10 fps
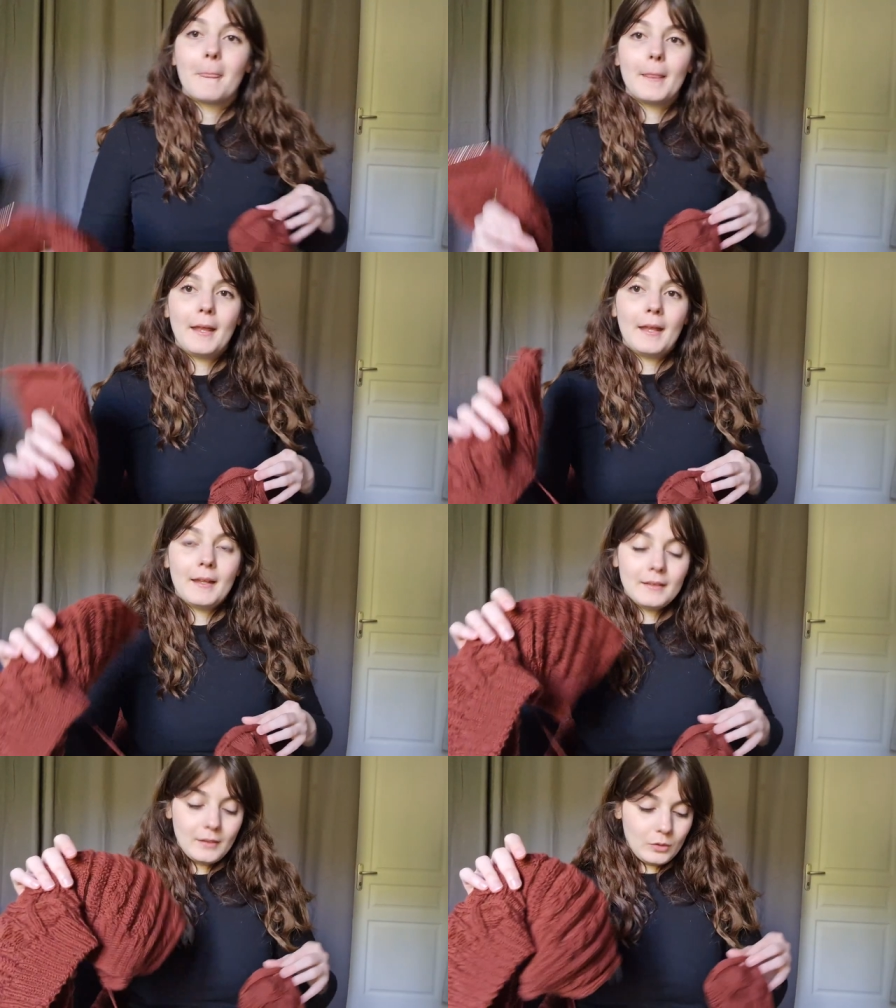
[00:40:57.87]

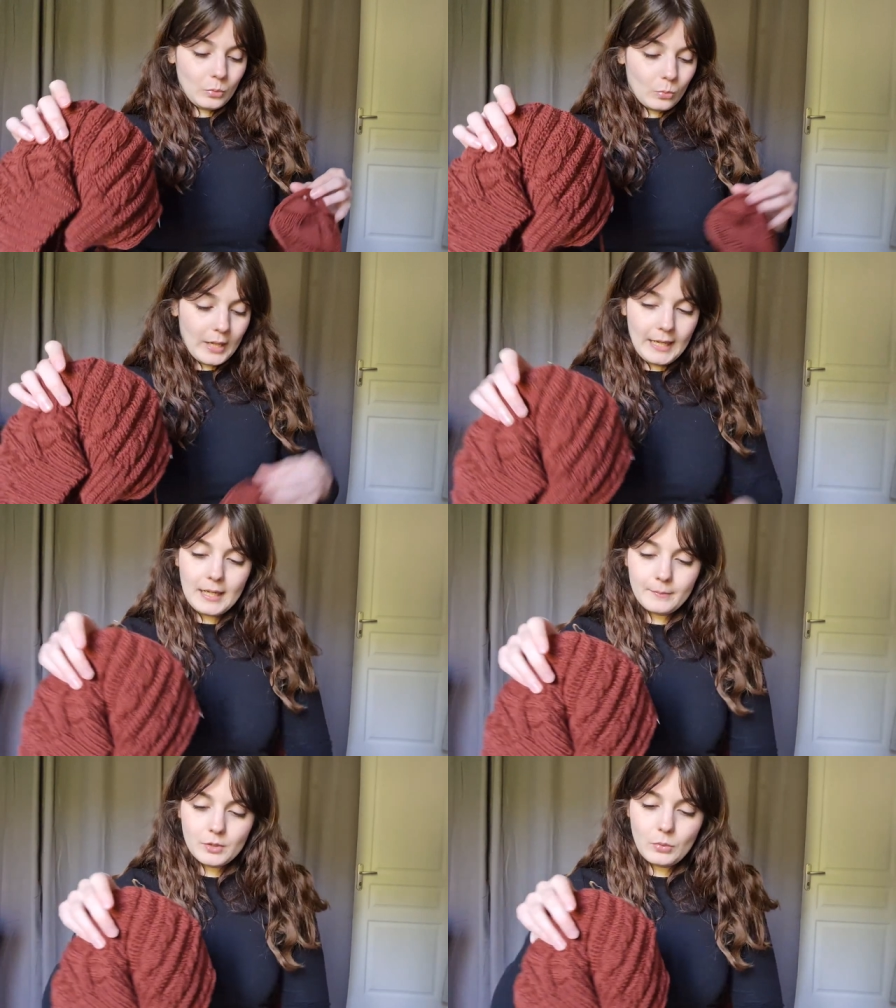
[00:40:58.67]
And the way
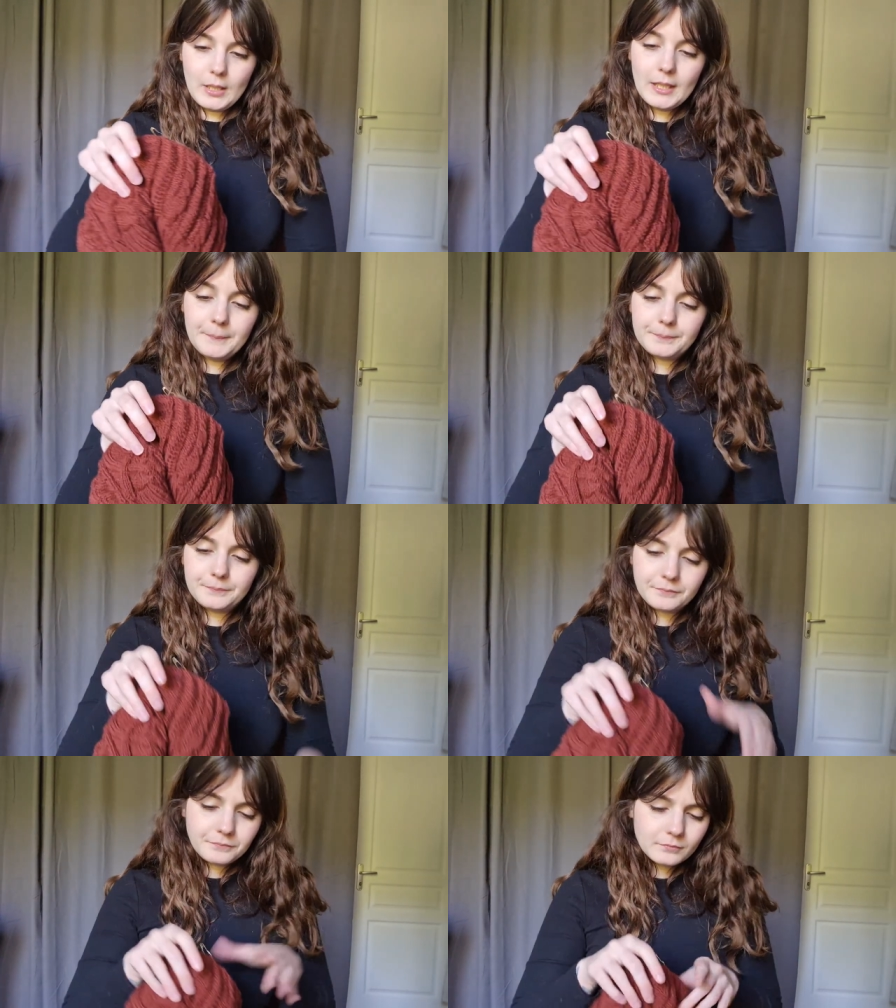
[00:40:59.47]
I'm doing it
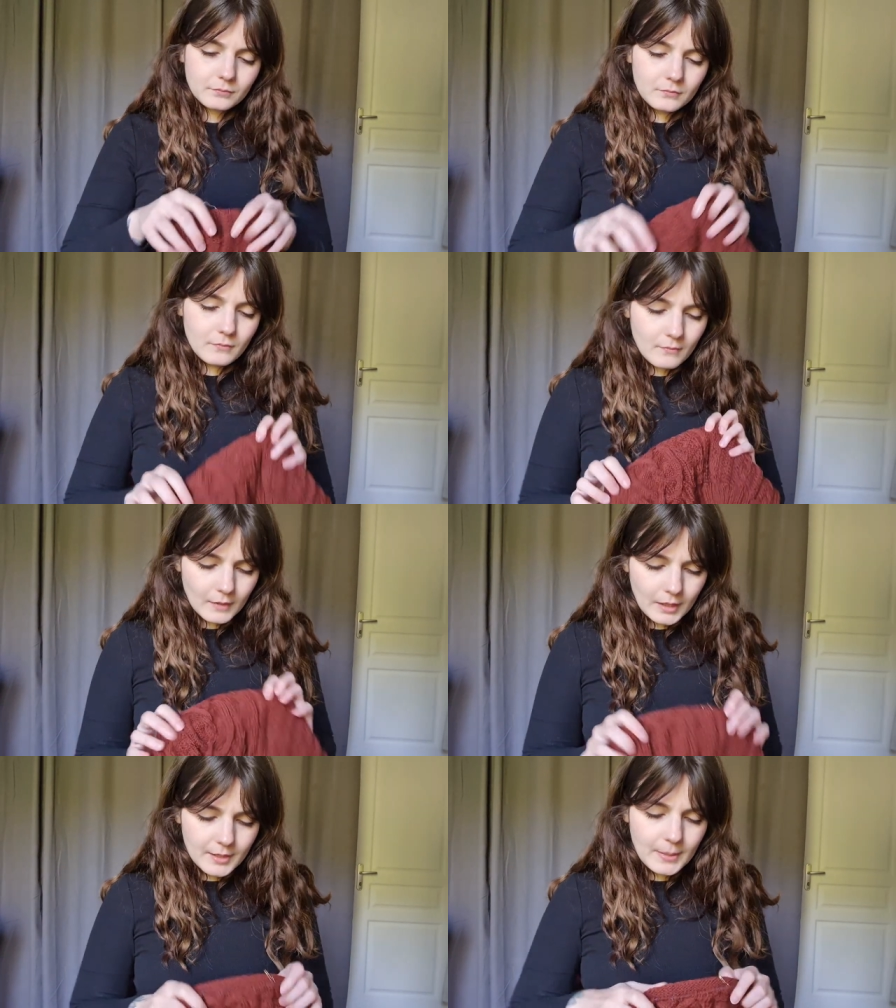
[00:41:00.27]

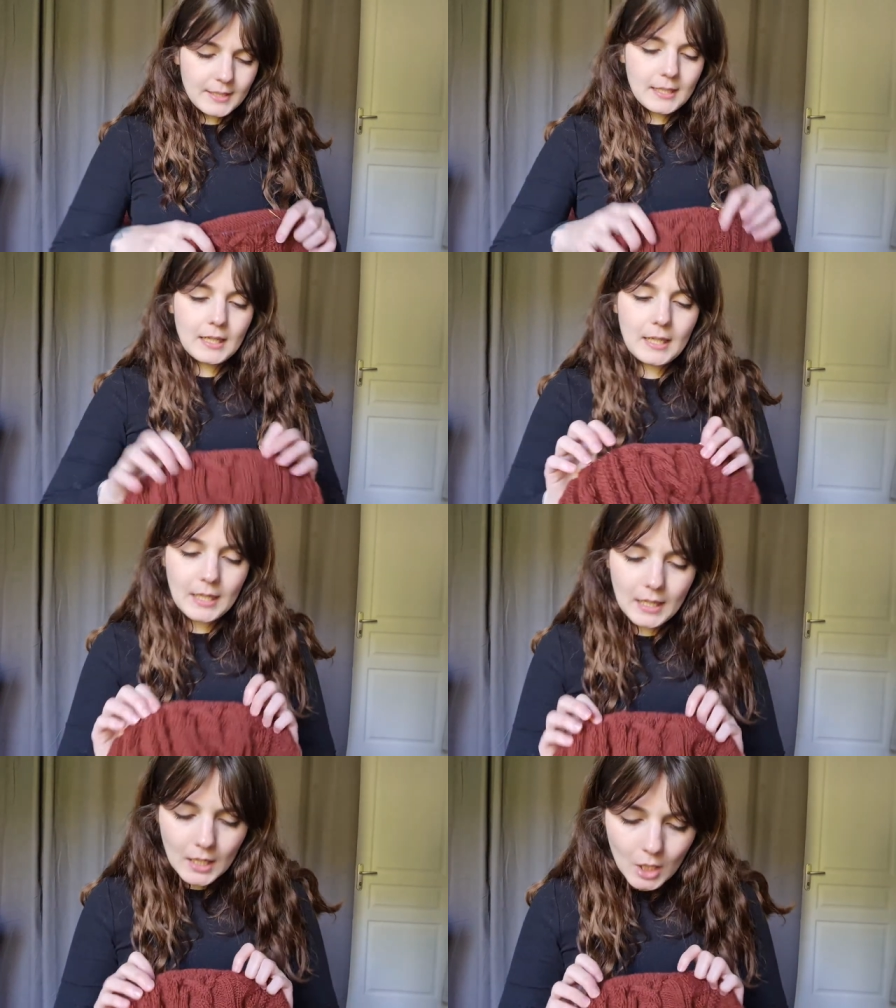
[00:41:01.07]
is
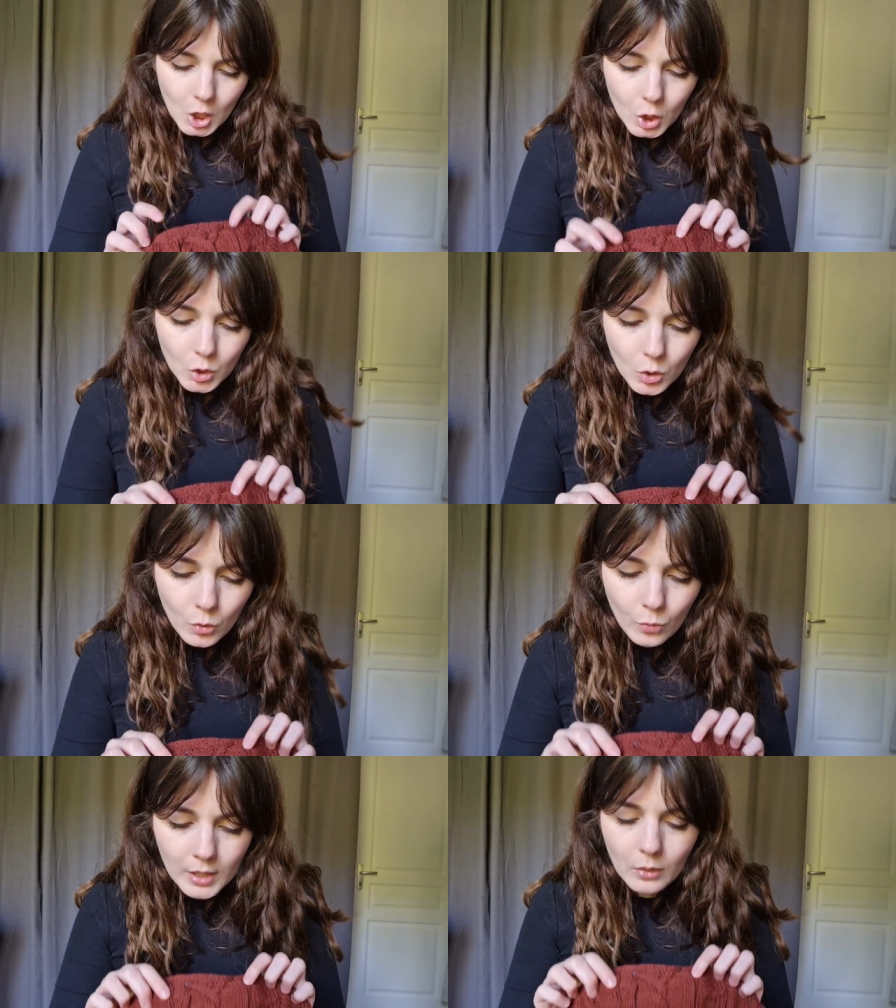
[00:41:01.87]
basically
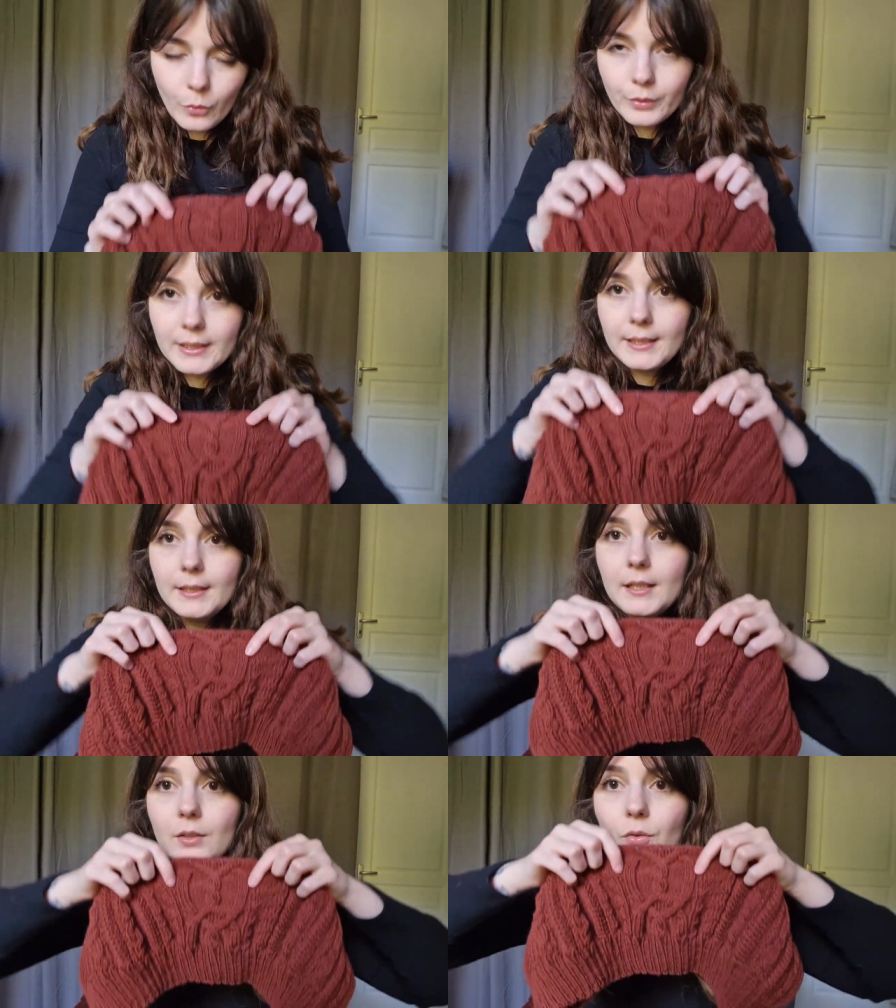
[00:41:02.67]
you will only
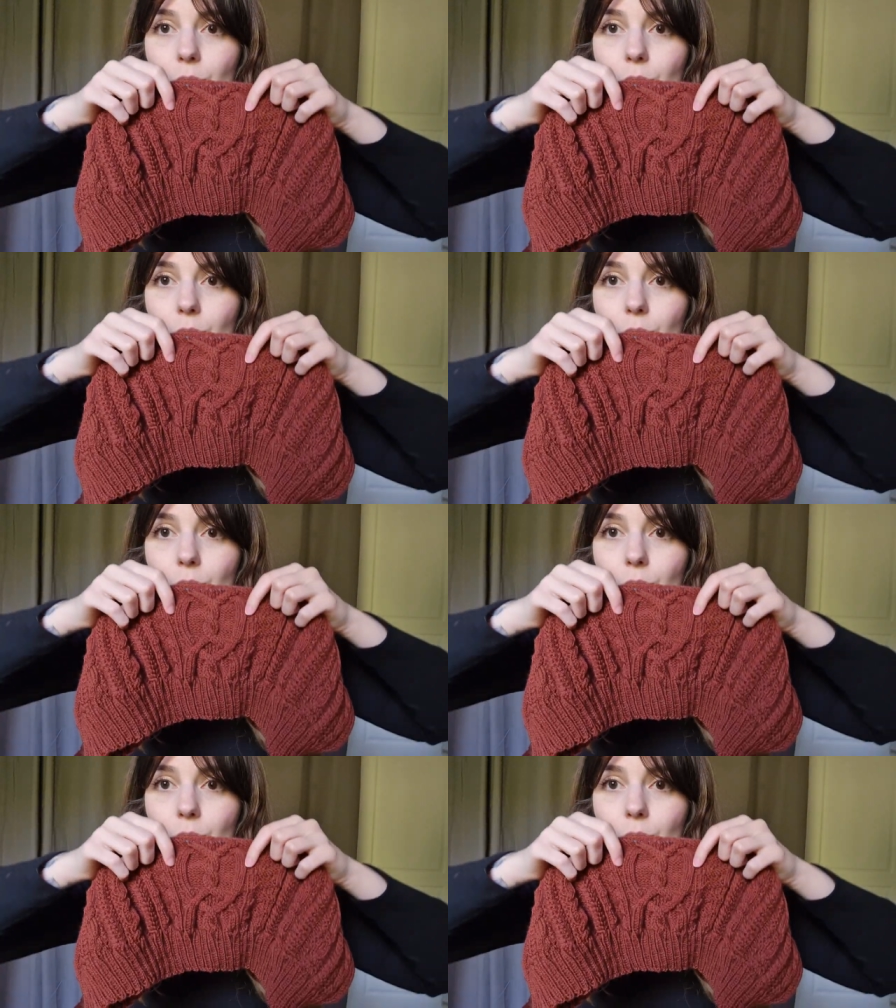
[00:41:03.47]
need to